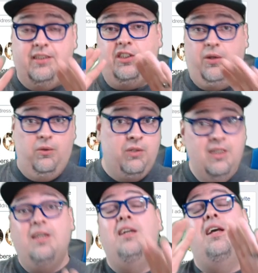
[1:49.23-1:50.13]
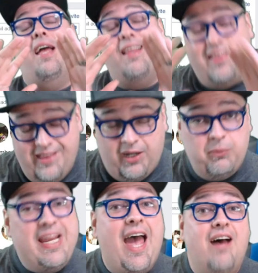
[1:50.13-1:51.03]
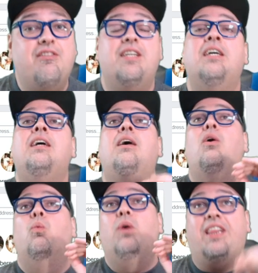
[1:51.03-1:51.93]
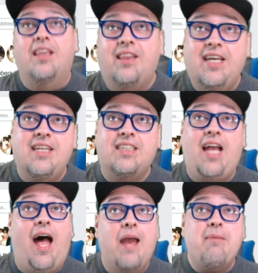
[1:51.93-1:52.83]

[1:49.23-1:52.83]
So there we have it. With this, I'm